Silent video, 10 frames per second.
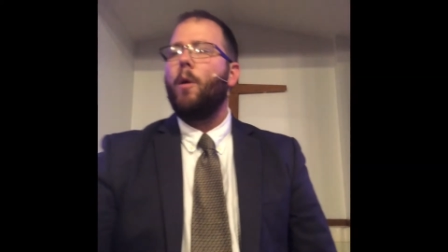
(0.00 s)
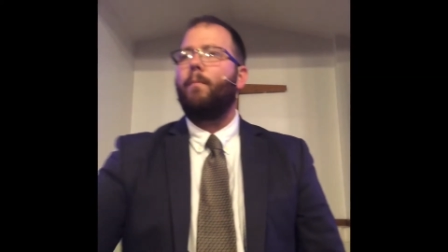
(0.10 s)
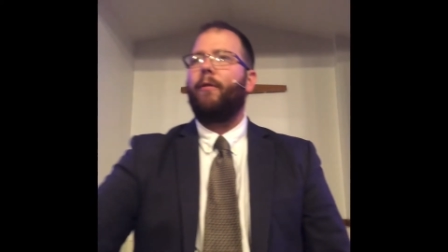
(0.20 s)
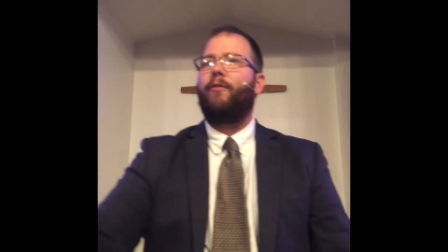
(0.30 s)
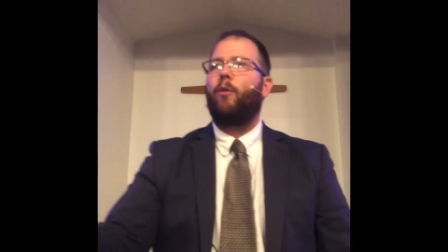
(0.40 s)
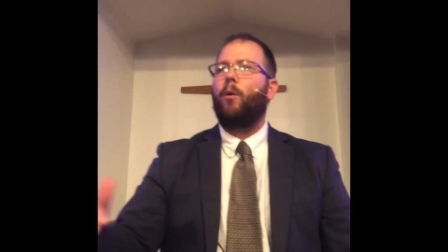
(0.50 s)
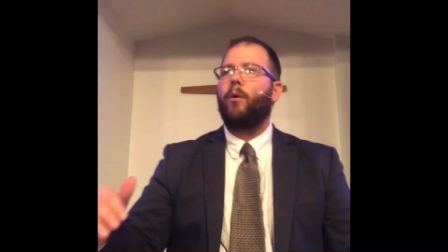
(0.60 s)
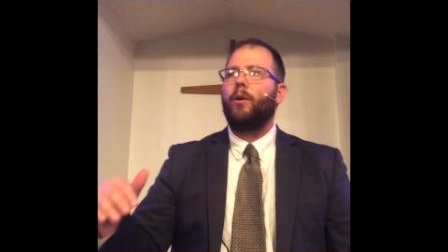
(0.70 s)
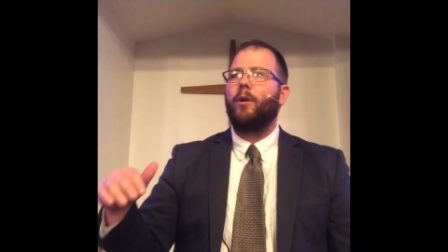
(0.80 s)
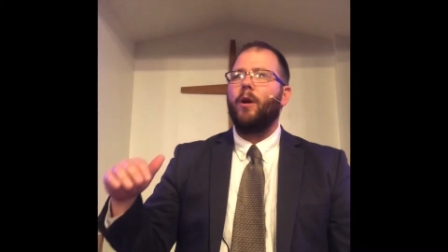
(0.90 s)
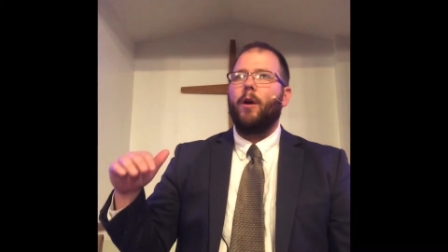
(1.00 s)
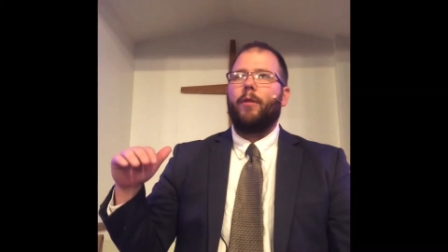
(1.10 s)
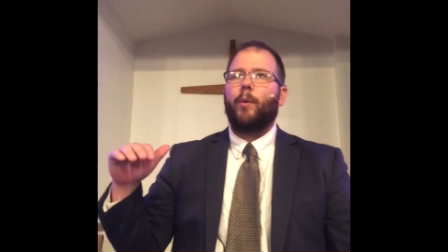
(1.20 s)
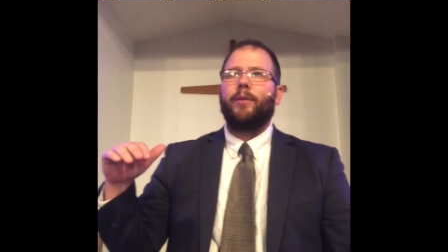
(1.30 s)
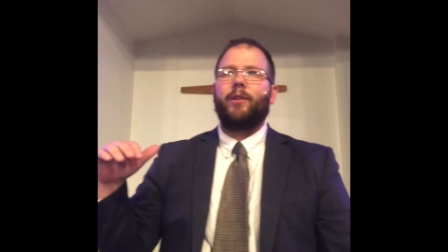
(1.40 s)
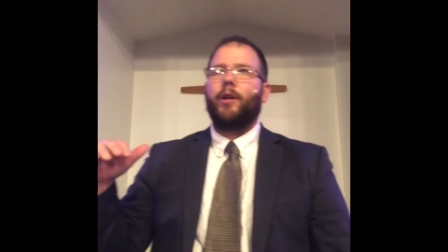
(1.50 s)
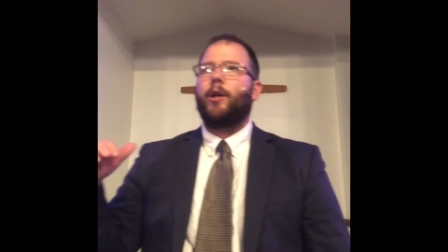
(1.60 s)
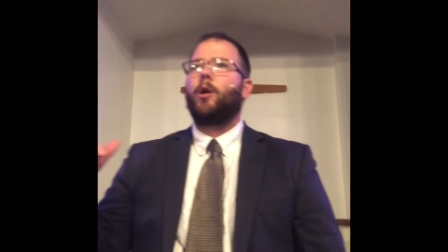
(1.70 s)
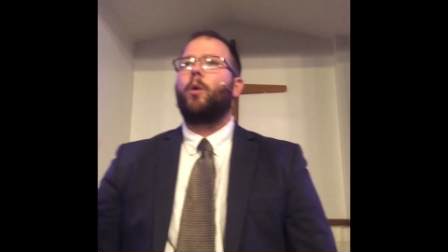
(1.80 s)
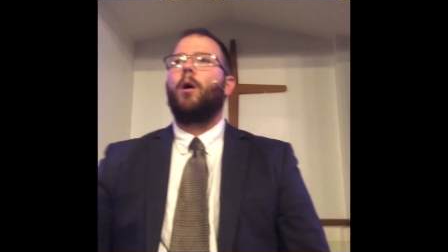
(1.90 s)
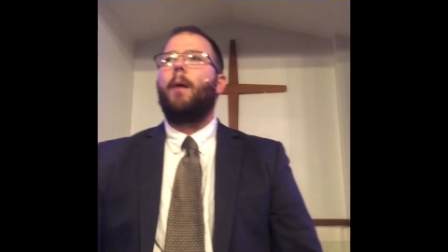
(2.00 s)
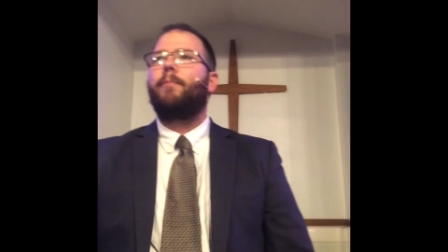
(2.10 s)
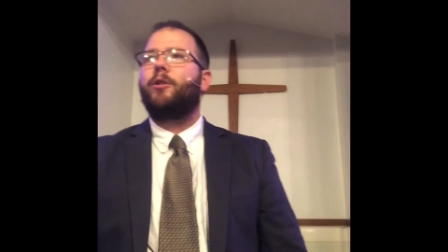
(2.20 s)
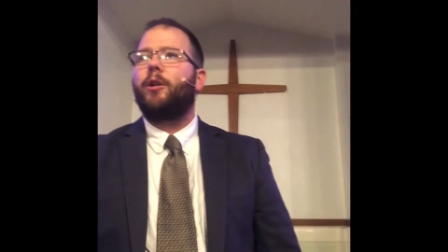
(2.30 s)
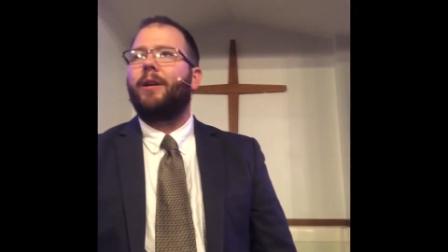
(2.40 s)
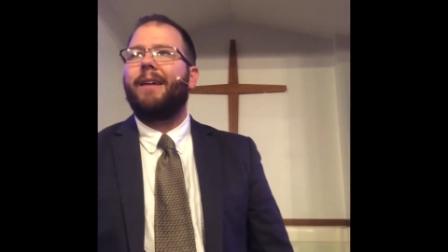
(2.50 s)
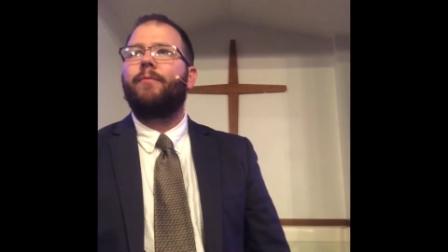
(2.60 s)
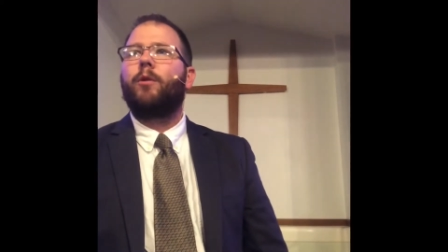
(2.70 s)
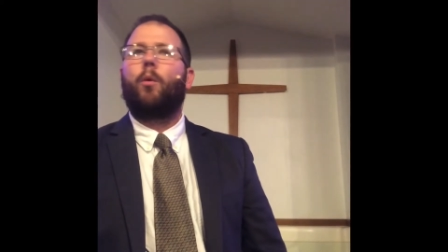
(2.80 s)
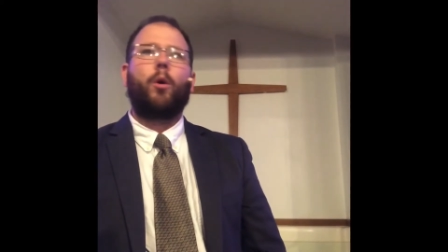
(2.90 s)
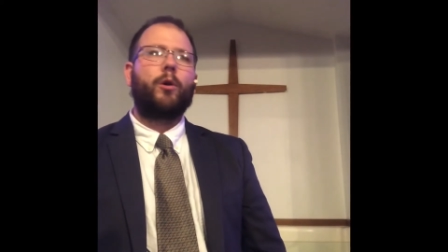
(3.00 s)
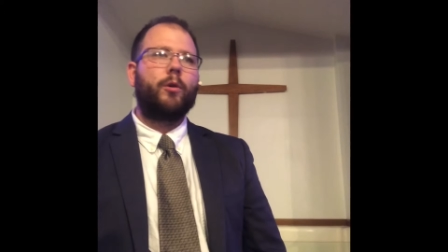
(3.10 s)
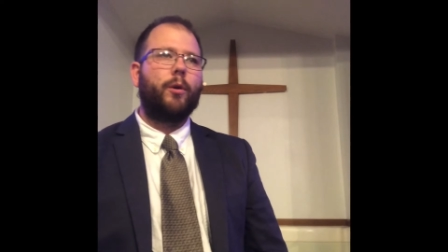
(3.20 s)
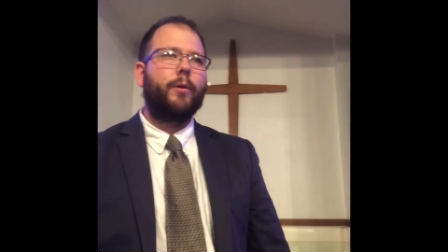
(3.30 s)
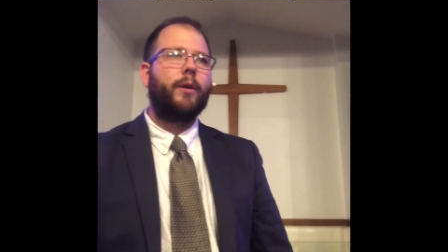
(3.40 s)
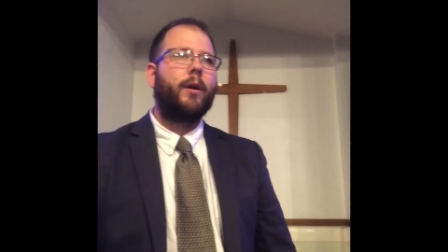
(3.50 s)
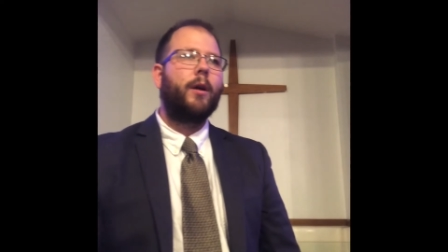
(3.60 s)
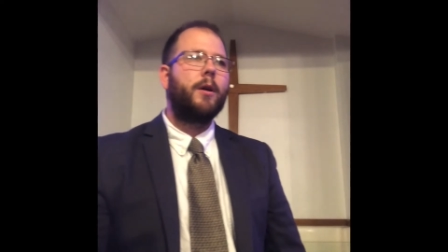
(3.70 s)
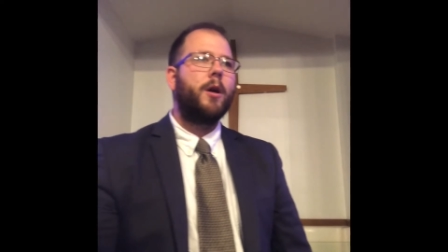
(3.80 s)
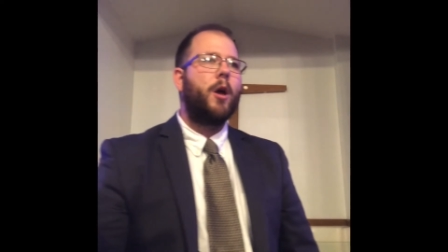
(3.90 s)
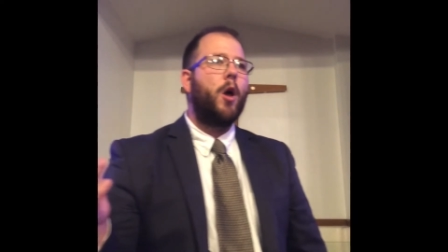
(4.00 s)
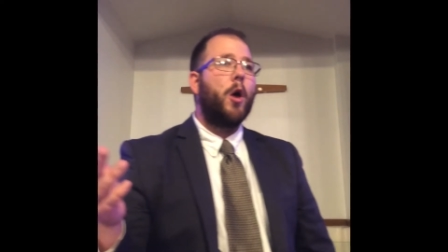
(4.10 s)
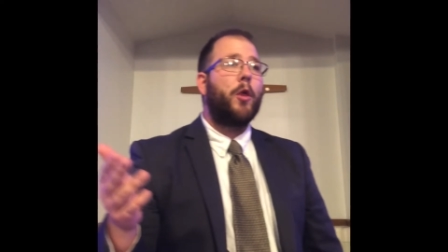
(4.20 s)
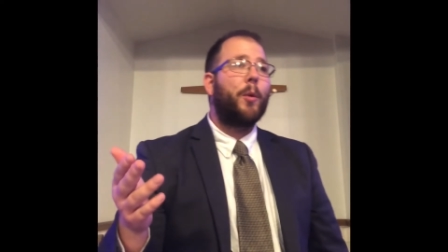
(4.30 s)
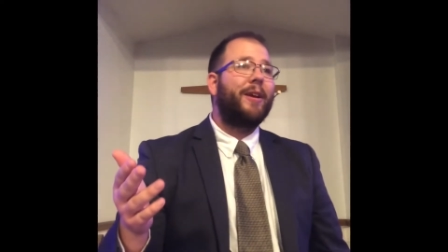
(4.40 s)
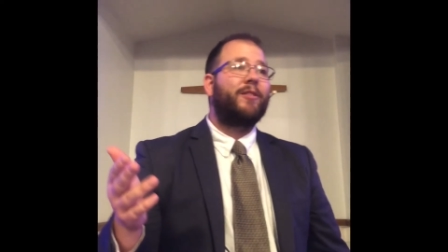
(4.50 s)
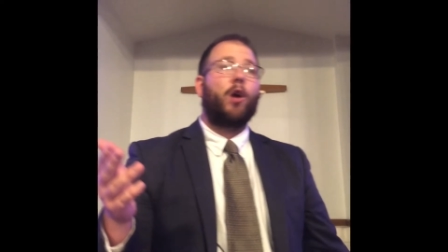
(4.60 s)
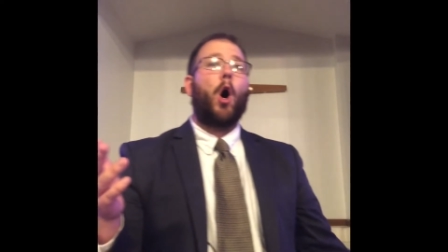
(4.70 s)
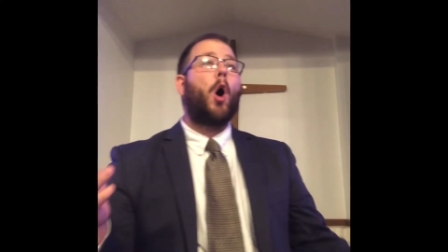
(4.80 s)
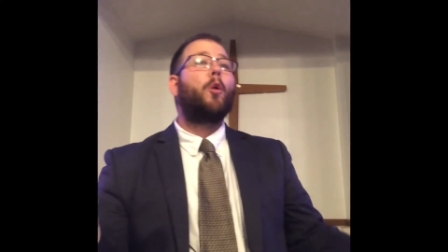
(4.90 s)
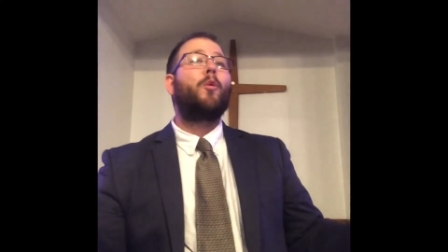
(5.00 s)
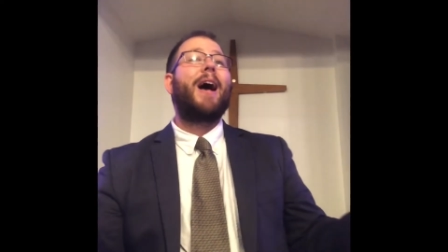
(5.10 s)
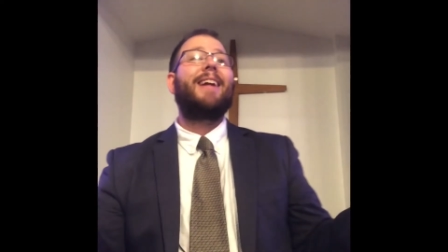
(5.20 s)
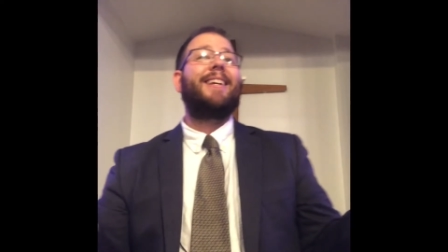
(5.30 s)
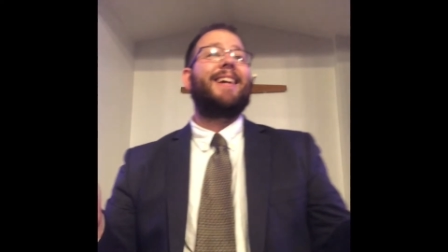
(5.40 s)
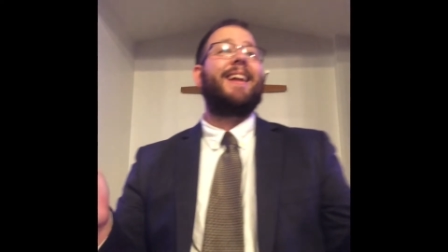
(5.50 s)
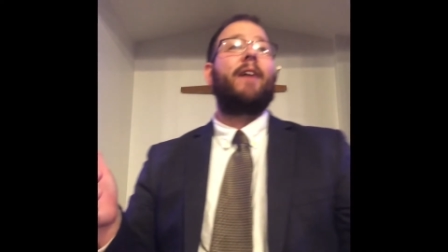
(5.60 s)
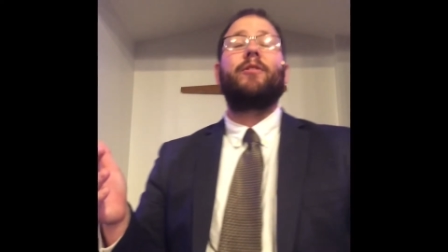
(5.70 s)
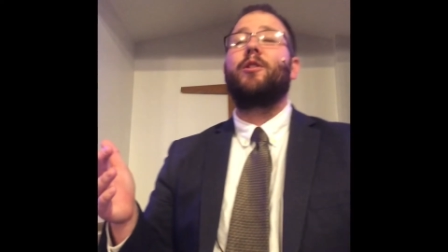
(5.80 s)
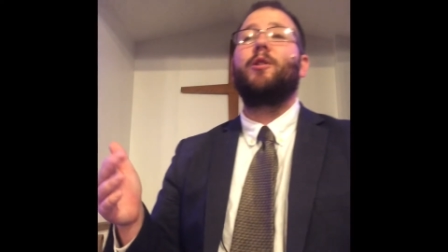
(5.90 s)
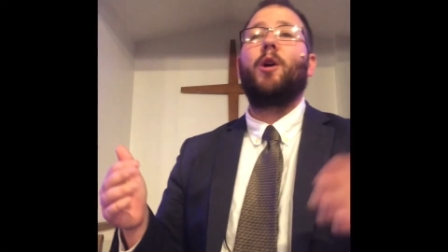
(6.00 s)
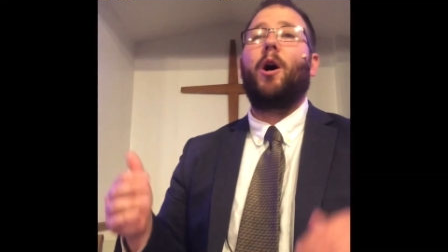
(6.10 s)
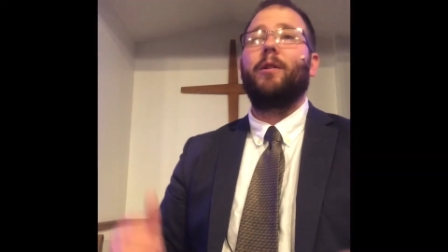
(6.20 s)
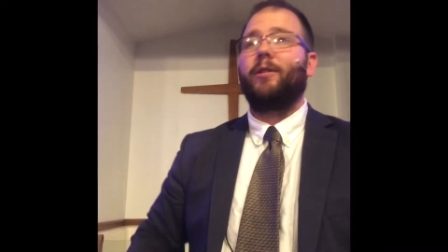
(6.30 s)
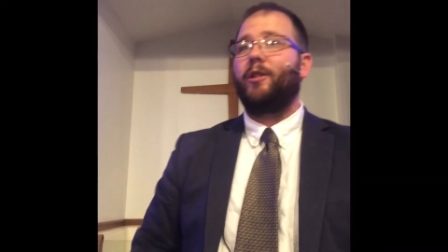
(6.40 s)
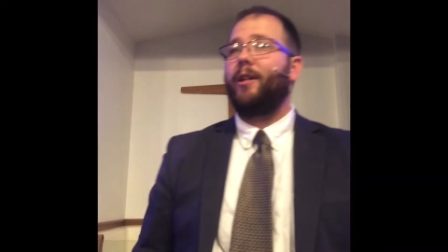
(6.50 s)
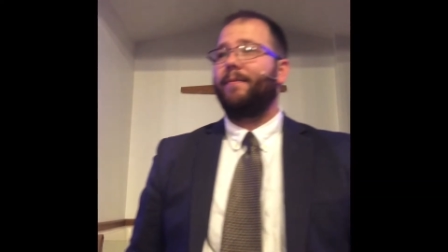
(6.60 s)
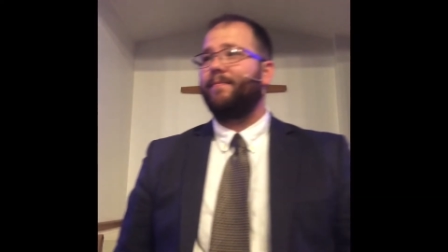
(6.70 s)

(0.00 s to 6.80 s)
before there is any corruption in the world, there is already an eschatology.